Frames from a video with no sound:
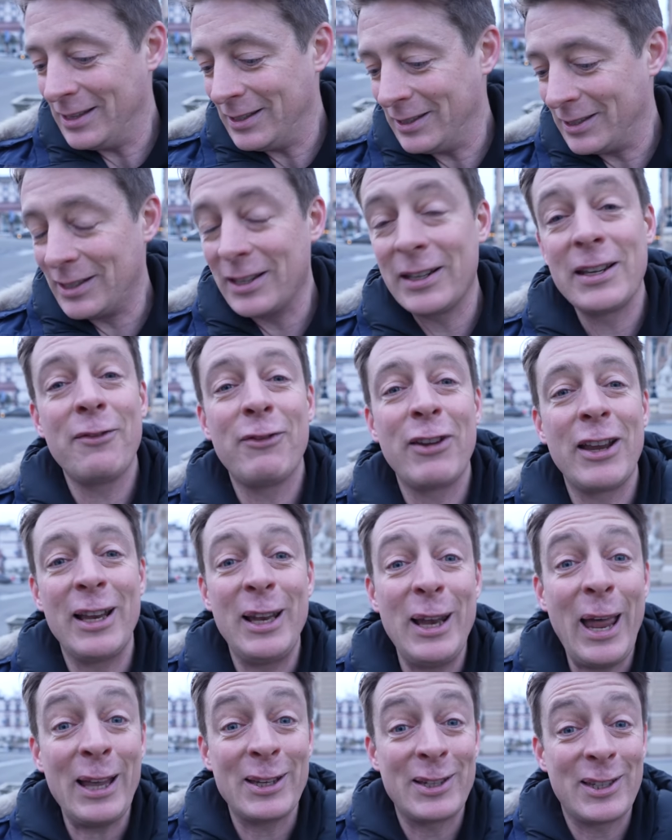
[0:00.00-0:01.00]

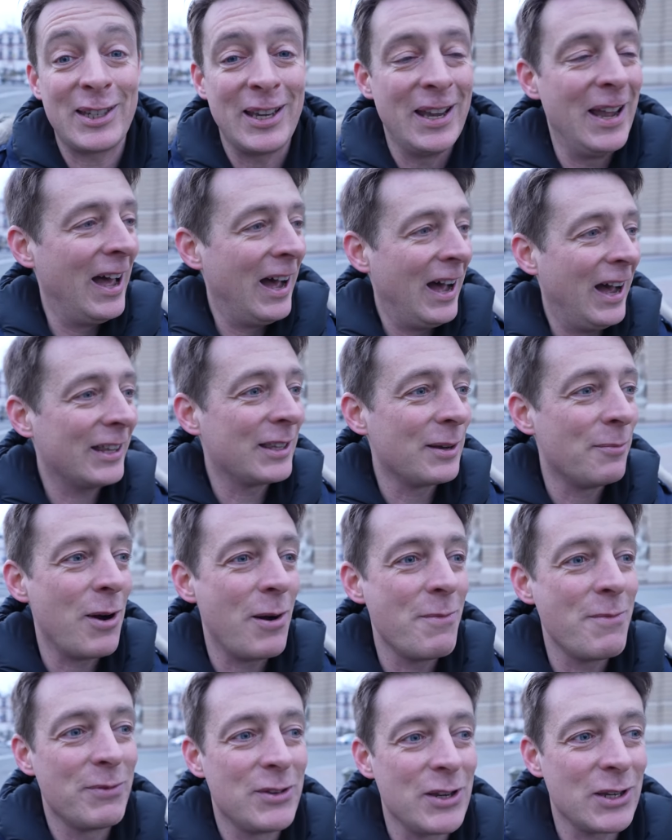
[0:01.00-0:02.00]
significantly less at the
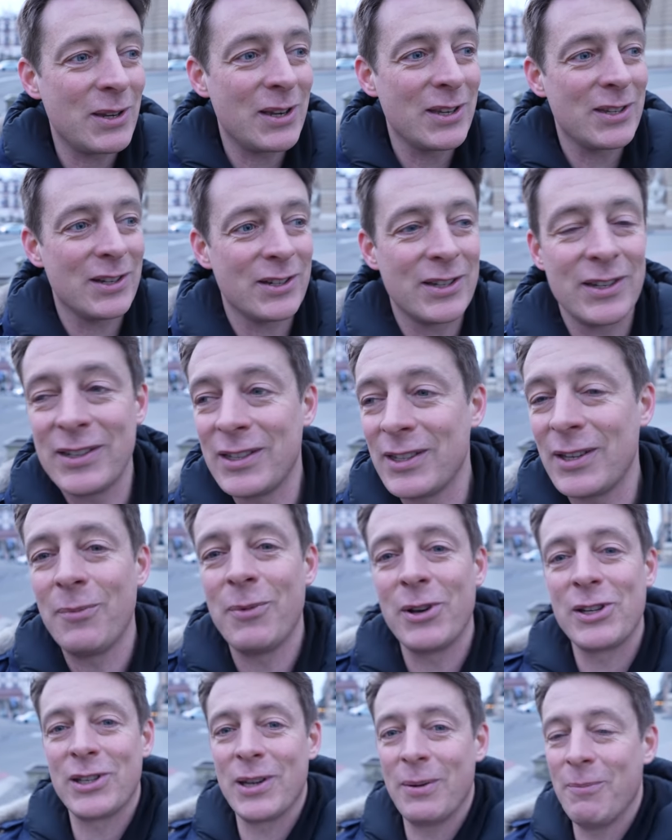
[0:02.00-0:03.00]
moment, just because there isn't so
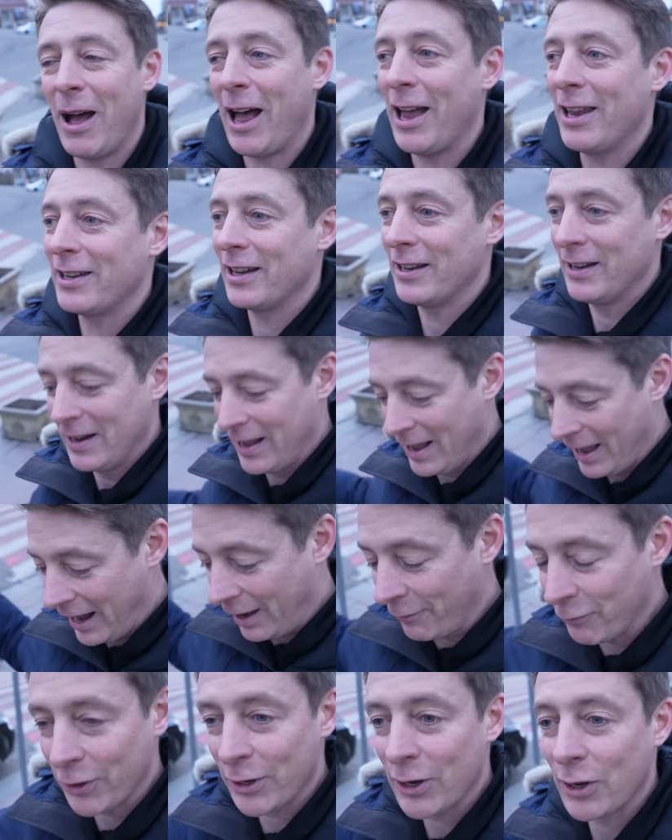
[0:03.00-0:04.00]
much demand and
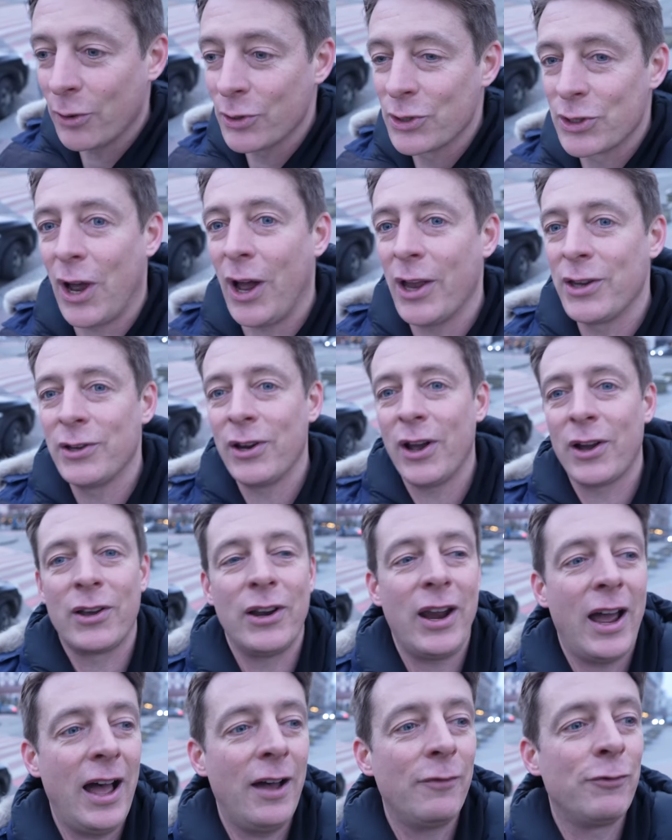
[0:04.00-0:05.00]
everything goes on. You're not
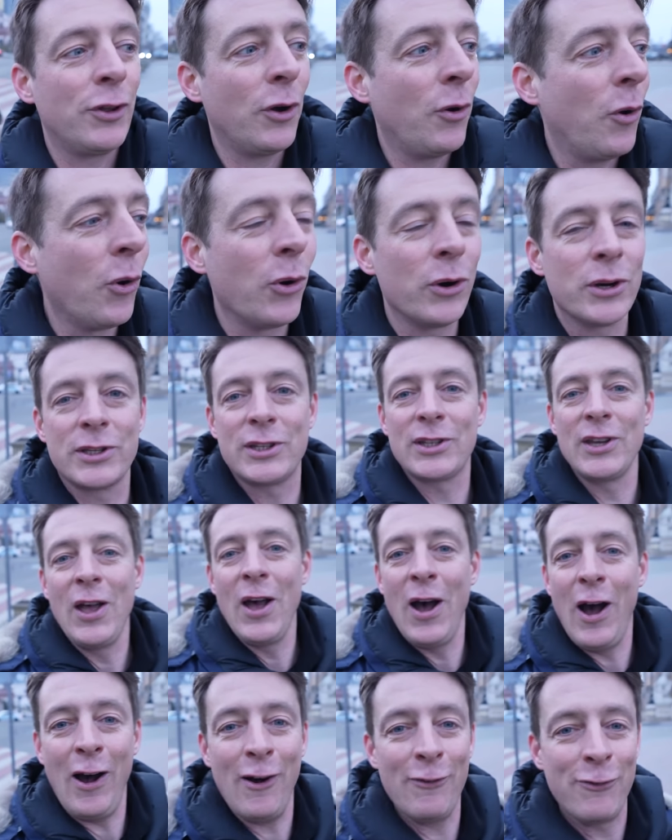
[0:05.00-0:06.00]
going to have the hordes
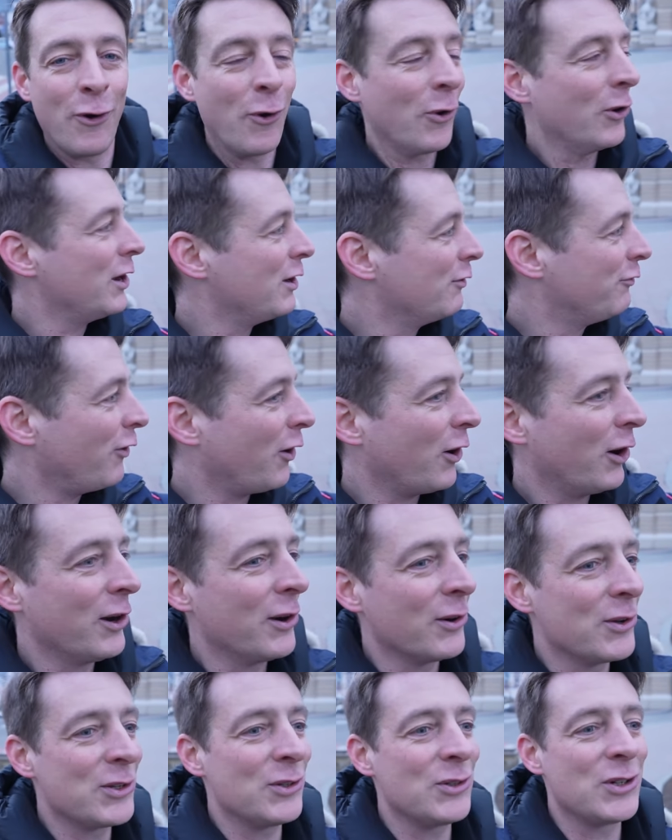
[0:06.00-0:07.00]
of horny
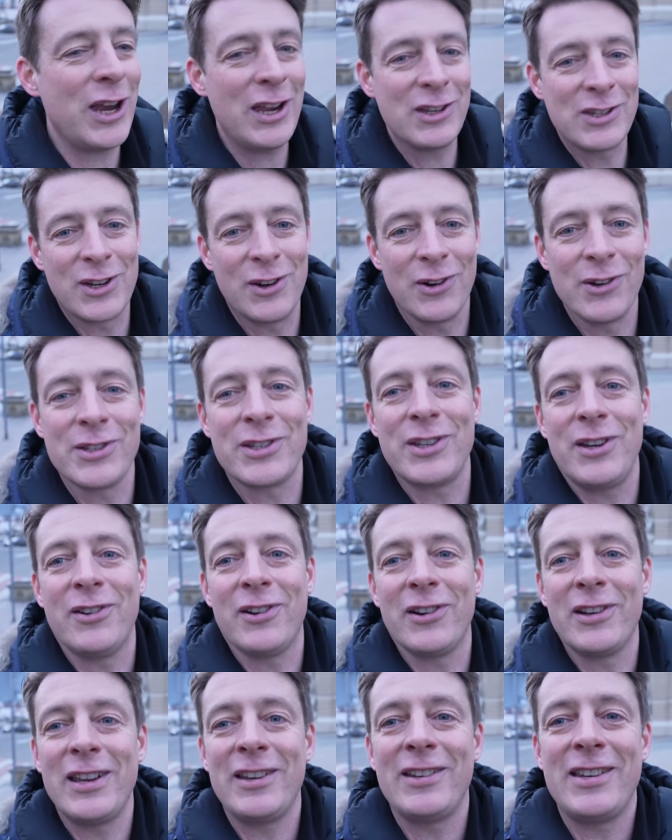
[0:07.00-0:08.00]
foreigners who chase girls
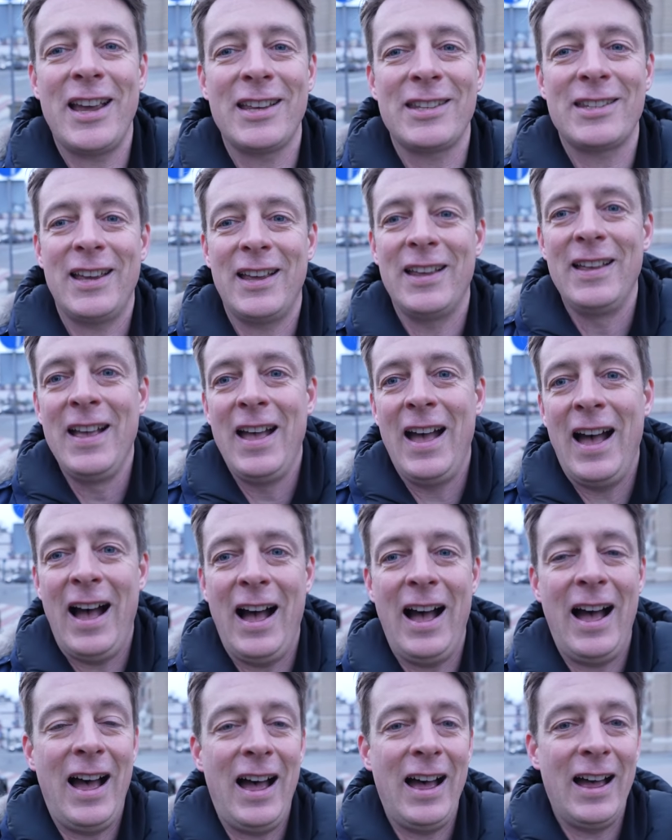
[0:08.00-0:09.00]
here in Odesa.
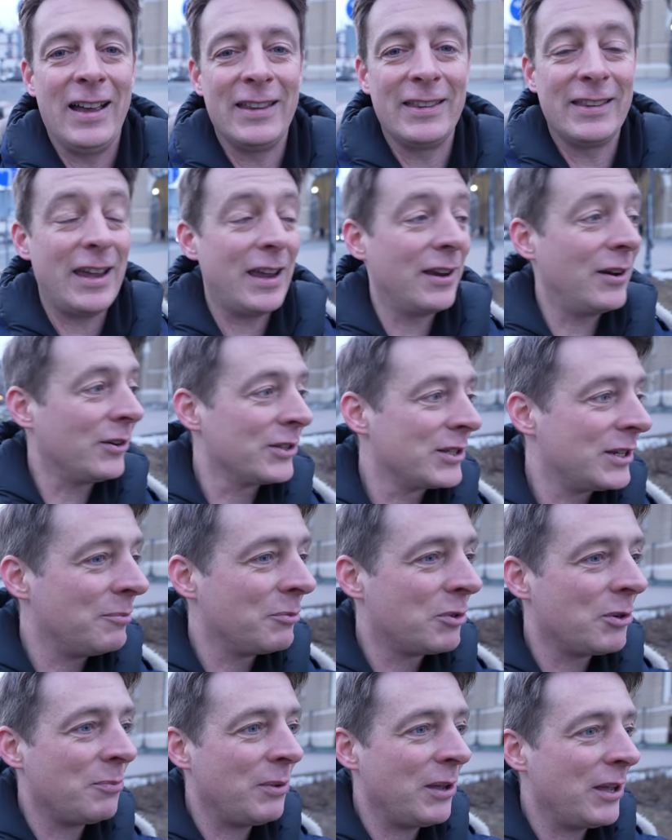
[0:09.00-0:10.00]
They don't
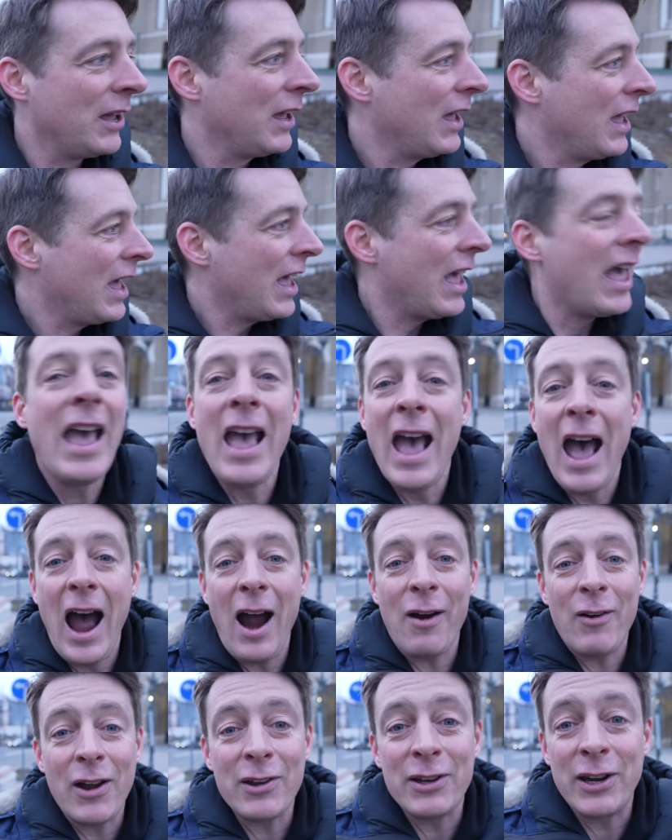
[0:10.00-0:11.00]
seem to be
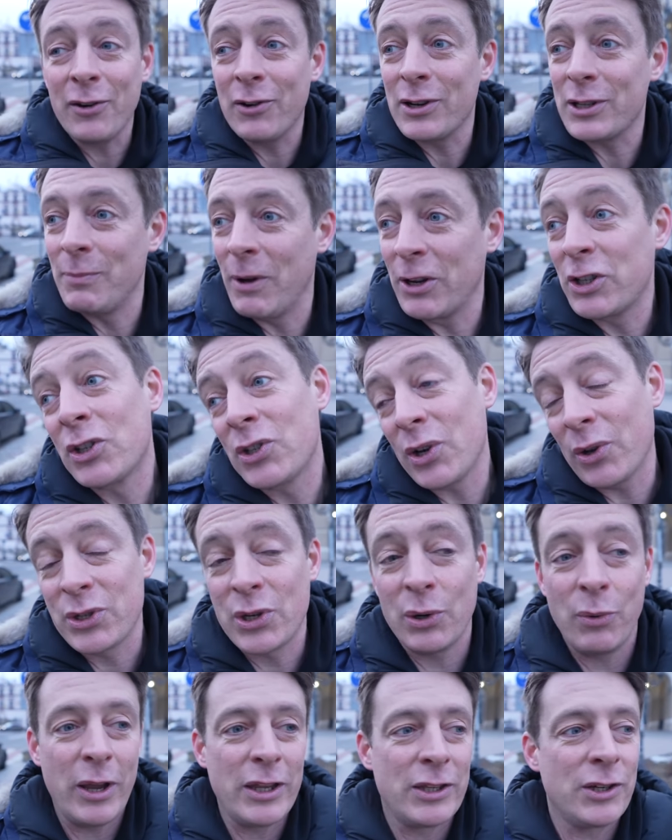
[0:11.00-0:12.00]
around here as much as
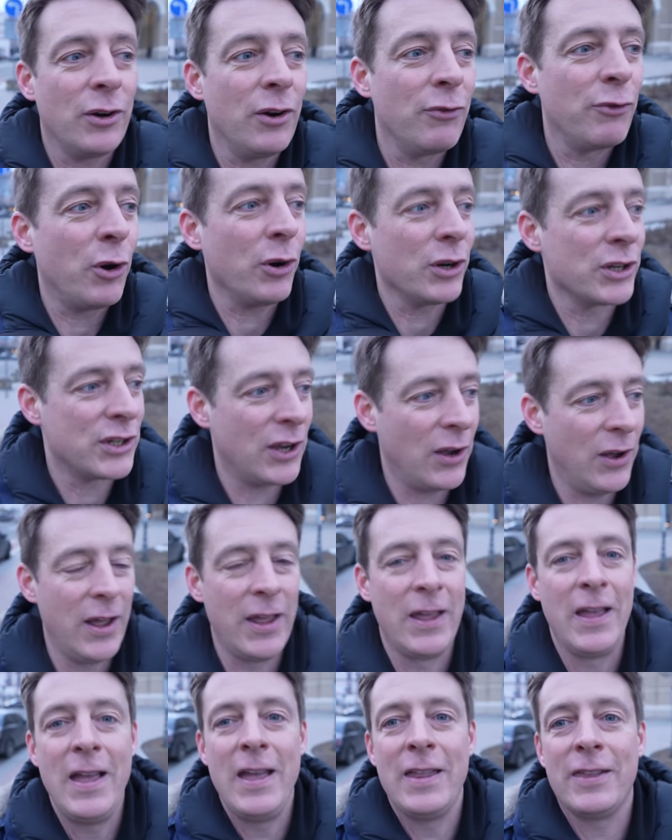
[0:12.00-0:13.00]
also winter, of course. So
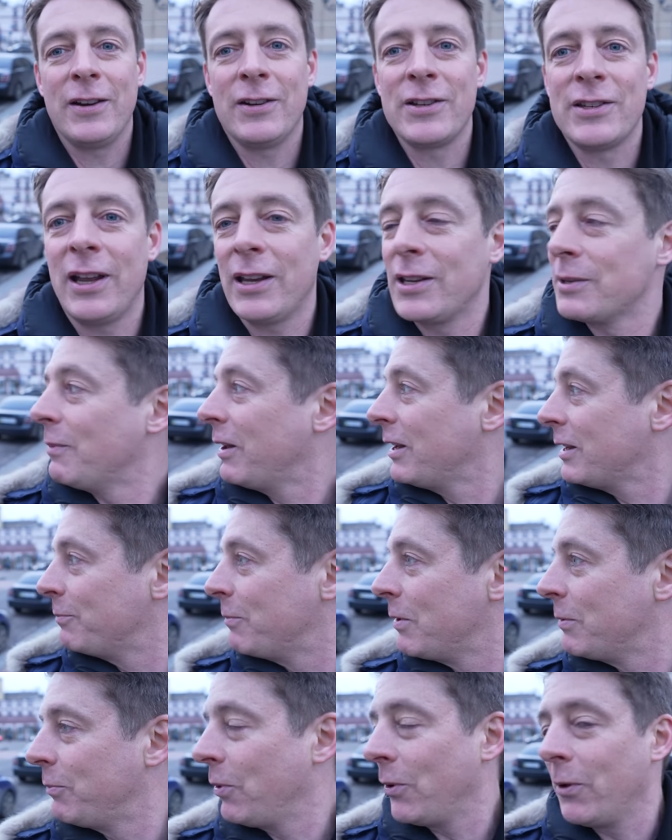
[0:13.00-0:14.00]
there's not as many
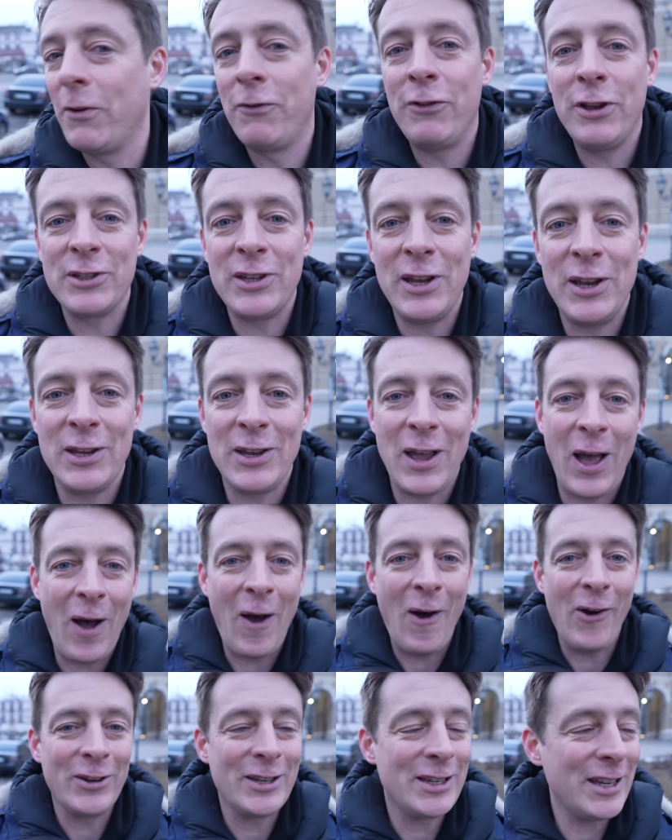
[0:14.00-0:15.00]
people visiting
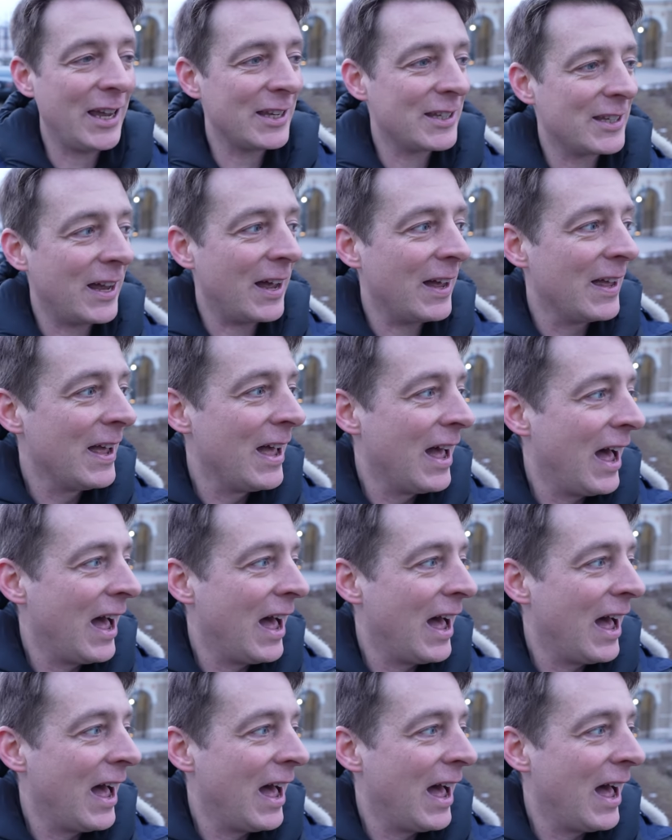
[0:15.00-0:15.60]
Odesa.